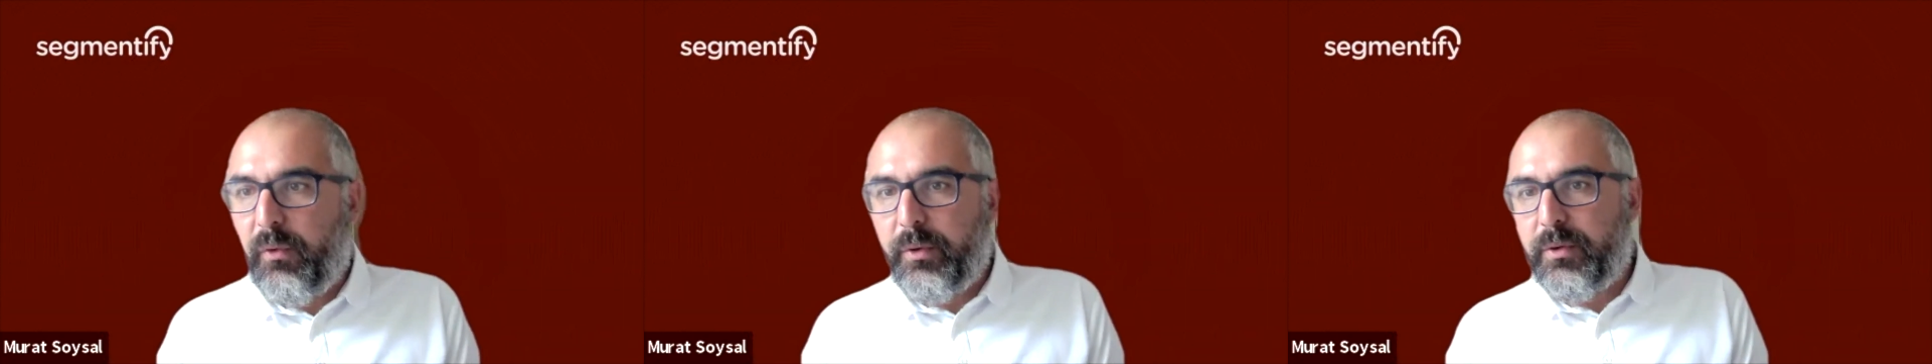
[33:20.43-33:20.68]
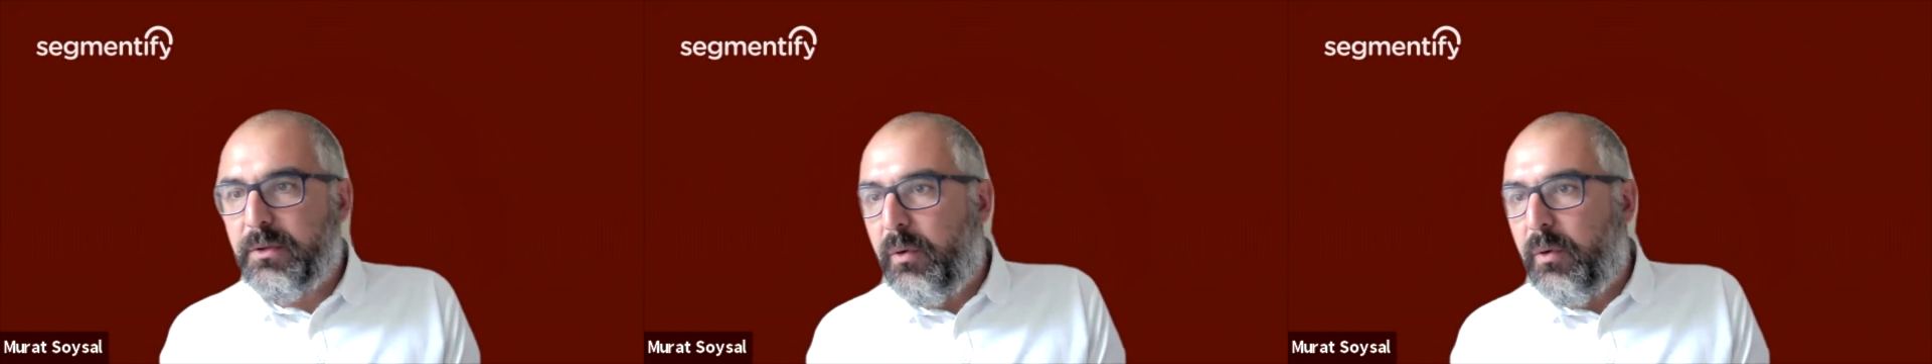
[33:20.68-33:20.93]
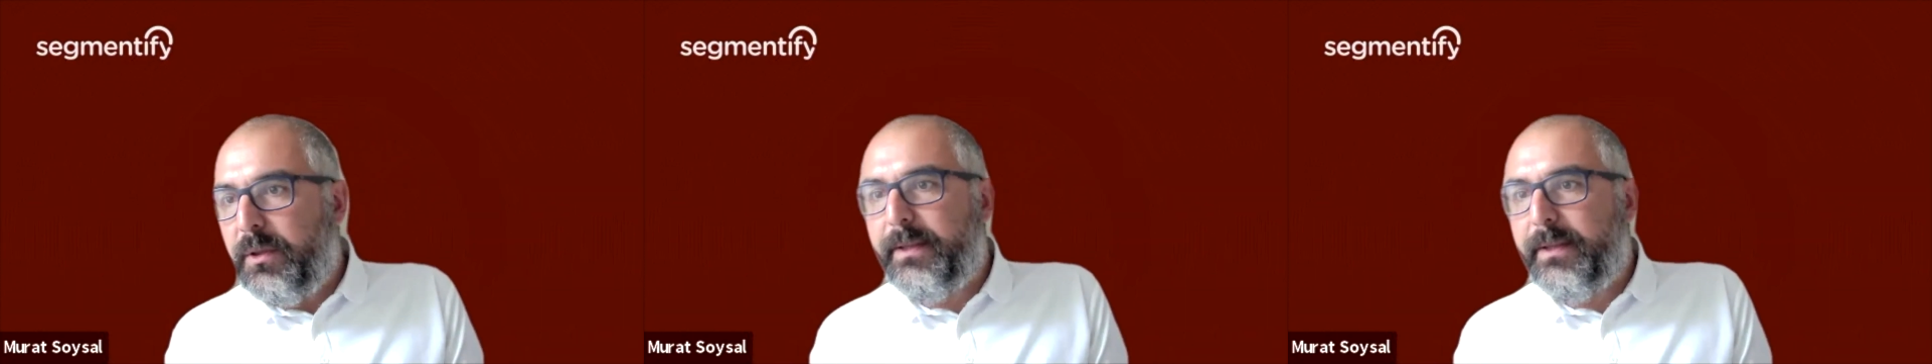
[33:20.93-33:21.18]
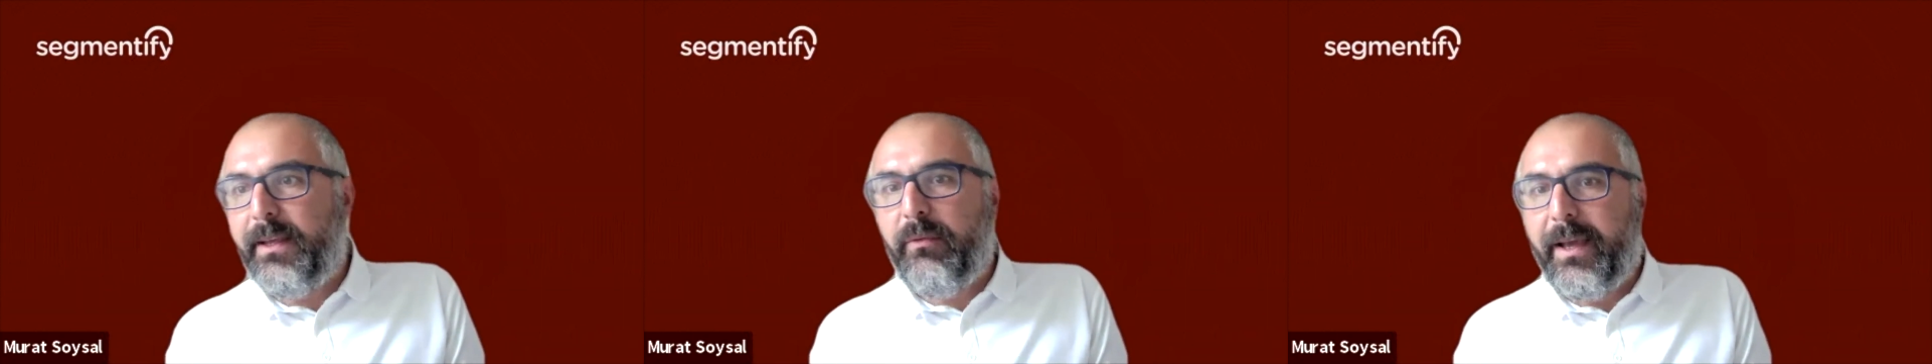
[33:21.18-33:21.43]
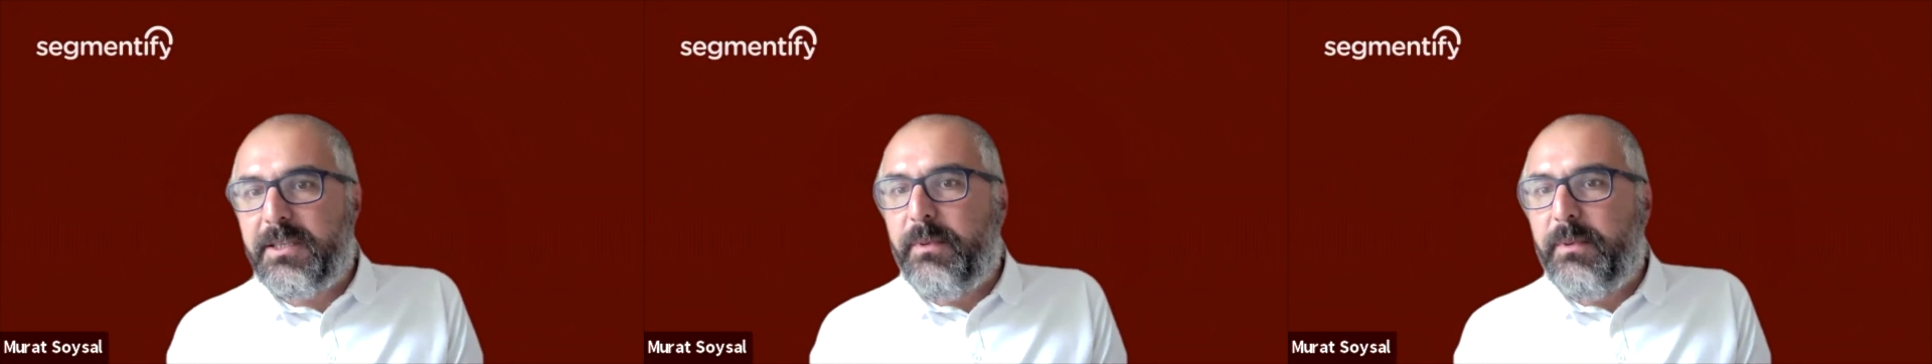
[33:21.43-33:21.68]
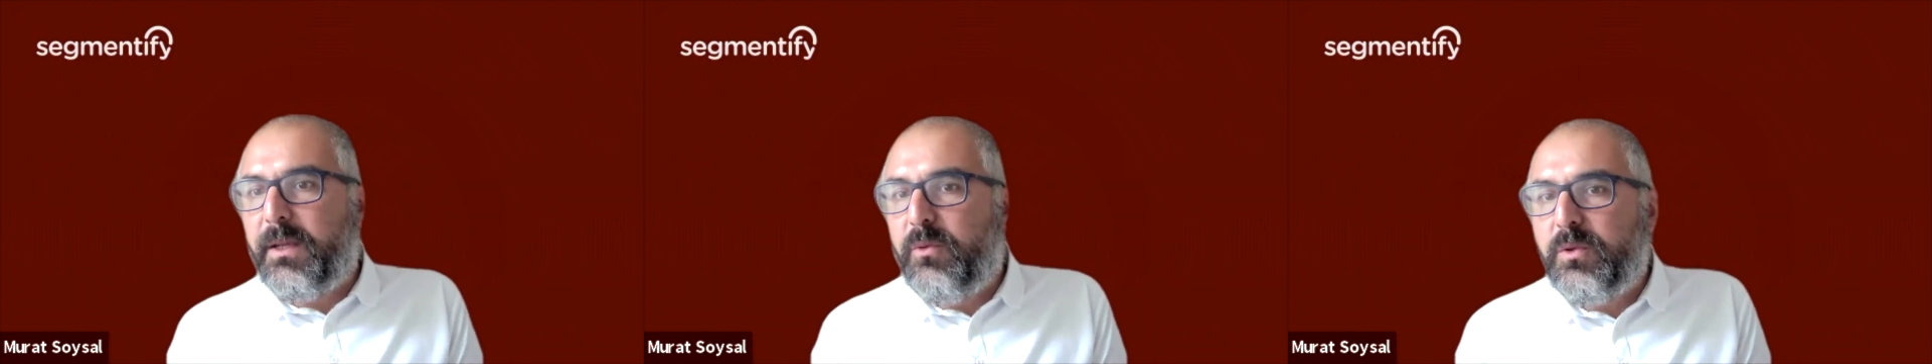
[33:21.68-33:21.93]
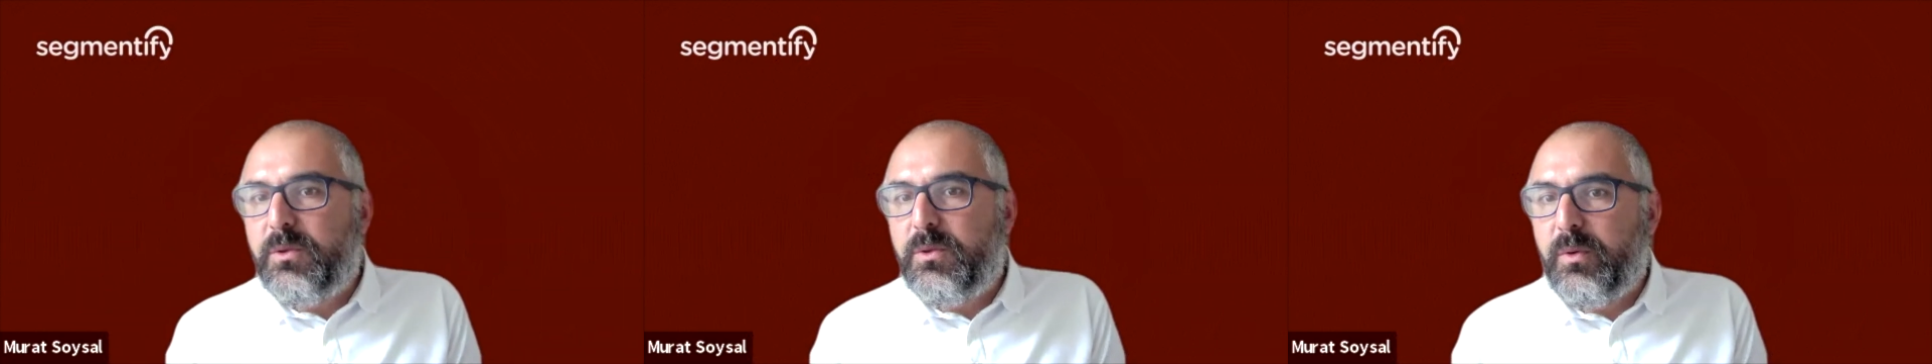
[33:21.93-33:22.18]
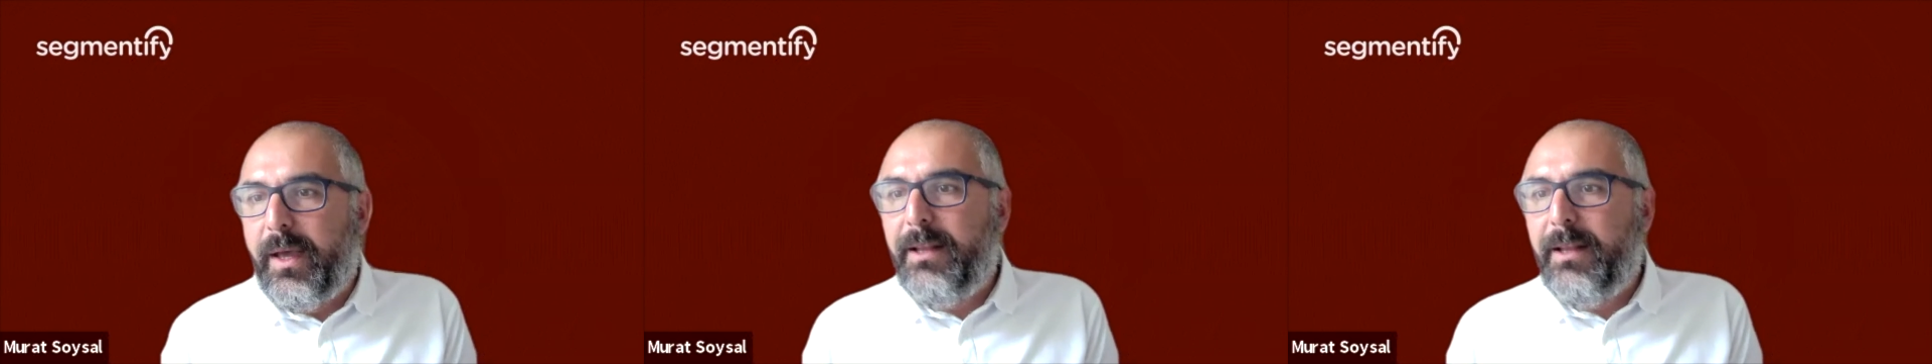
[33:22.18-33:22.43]
The only thing we expect you is to
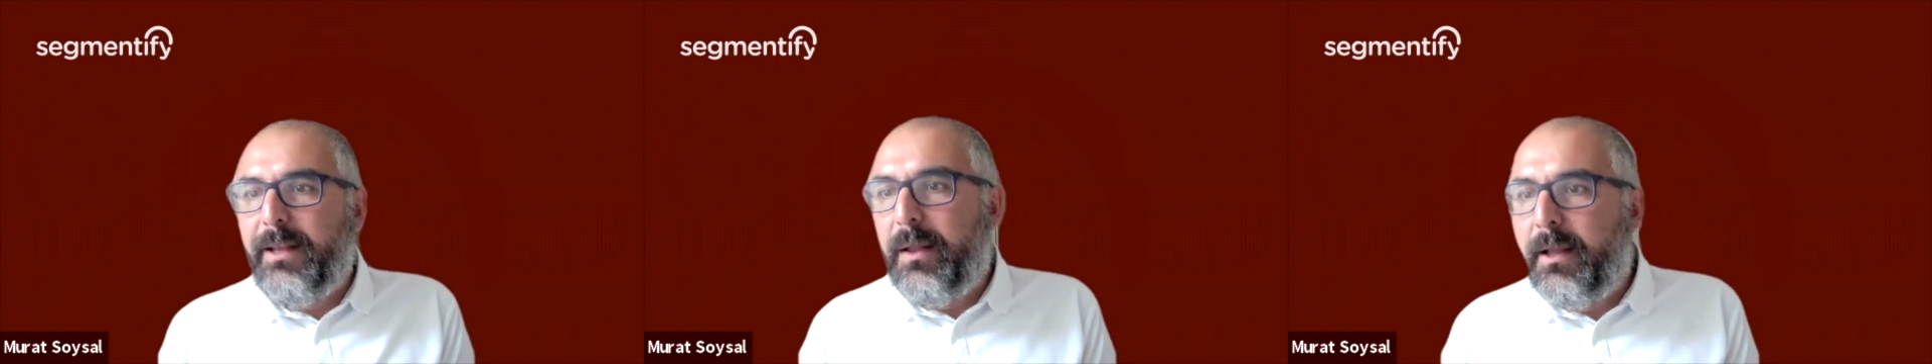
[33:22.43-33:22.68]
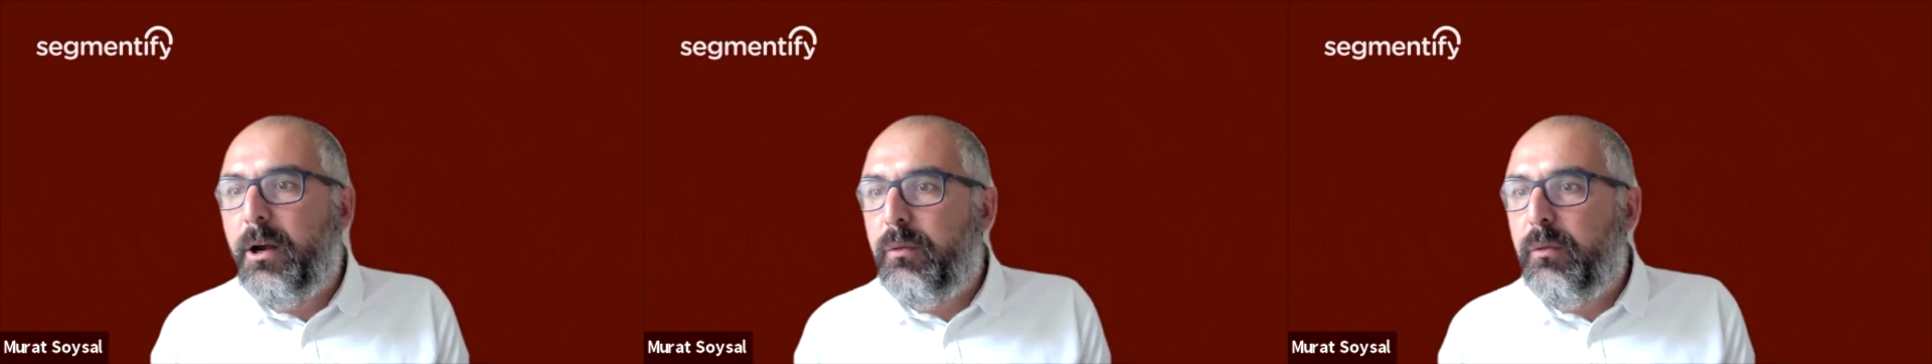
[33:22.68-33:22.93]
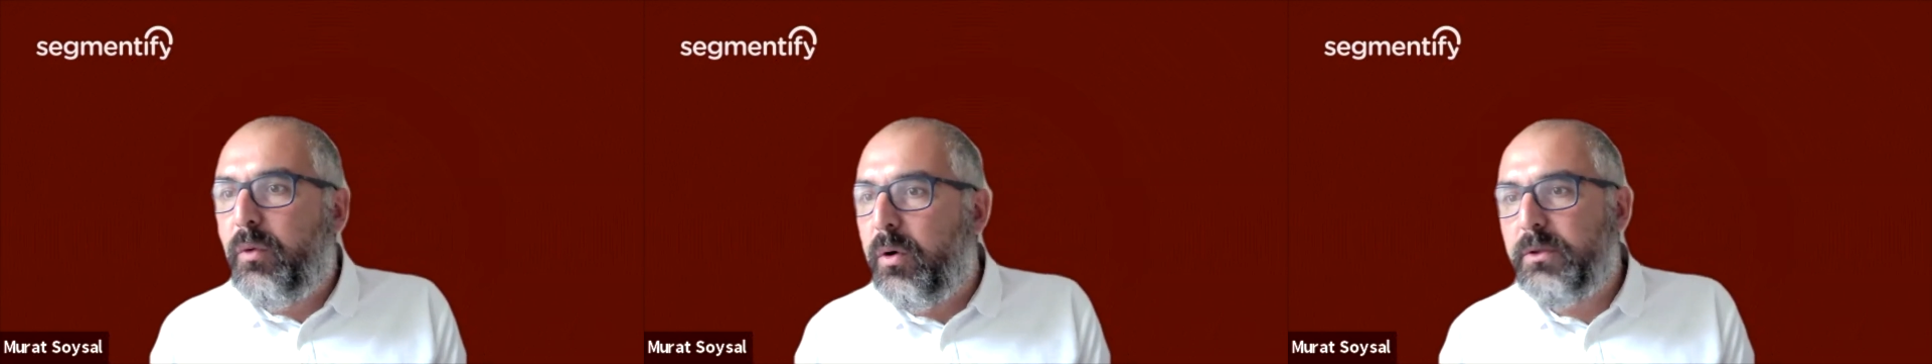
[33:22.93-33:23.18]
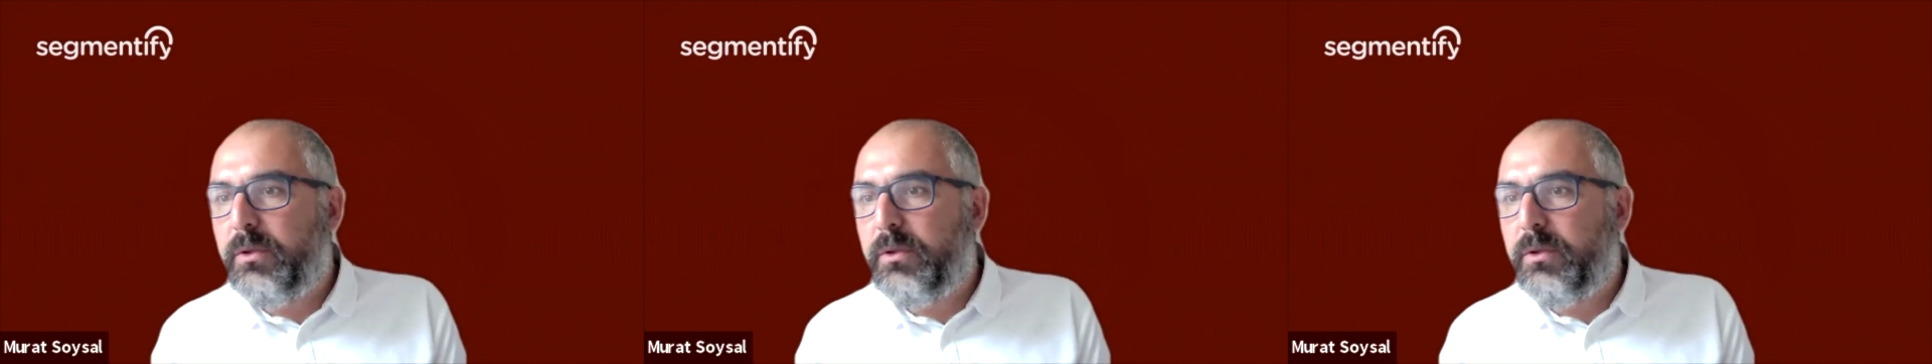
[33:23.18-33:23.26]
add 1 line of code